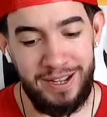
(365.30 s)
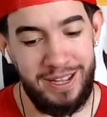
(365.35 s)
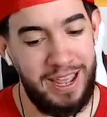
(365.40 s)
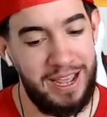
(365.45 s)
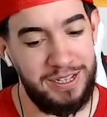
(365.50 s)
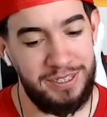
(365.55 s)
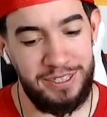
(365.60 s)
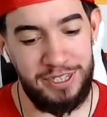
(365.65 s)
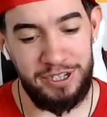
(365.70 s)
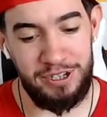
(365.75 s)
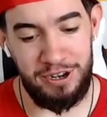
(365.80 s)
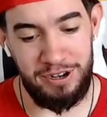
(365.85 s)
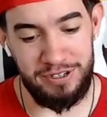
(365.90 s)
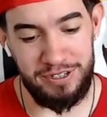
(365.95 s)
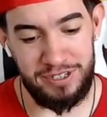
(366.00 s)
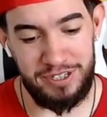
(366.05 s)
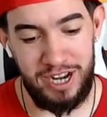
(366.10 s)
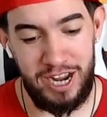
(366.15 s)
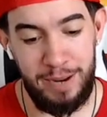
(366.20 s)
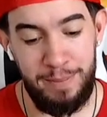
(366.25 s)
KC calls
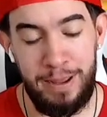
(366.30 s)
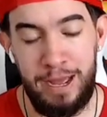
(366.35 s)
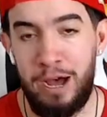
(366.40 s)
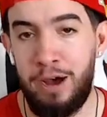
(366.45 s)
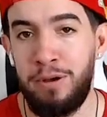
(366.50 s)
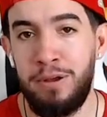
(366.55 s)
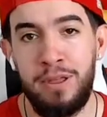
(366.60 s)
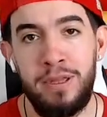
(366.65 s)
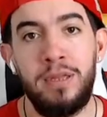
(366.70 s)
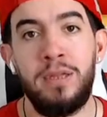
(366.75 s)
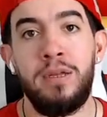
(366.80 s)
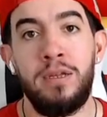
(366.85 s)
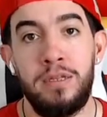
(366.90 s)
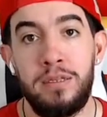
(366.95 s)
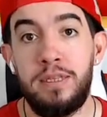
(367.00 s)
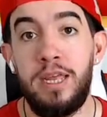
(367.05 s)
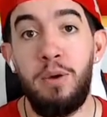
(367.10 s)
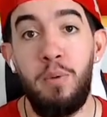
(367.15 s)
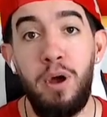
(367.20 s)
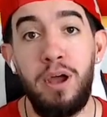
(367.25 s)
a timeout.
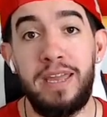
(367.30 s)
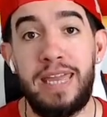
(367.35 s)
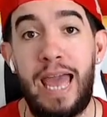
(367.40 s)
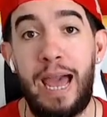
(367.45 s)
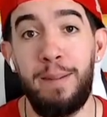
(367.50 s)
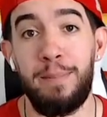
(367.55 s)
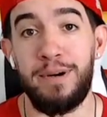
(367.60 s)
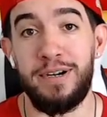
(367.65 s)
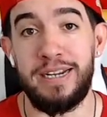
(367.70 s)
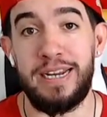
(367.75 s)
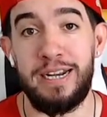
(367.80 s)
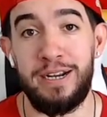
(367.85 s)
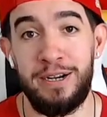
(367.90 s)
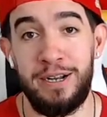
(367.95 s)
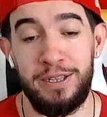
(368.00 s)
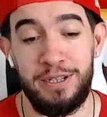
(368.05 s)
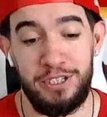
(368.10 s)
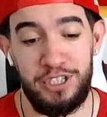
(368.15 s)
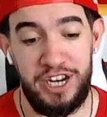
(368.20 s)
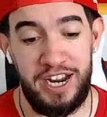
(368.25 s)
They want Gabbert to get
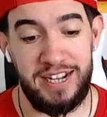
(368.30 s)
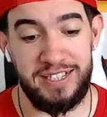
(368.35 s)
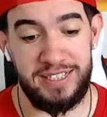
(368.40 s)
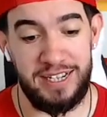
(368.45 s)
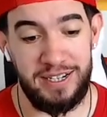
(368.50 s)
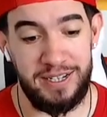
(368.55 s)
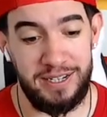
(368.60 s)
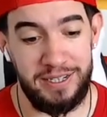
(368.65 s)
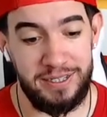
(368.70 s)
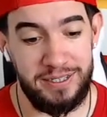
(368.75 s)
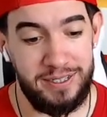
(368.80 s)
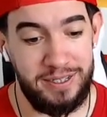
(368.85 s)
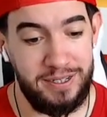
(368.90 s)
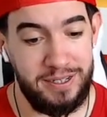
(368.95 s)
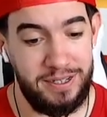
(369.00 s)
another chance at this.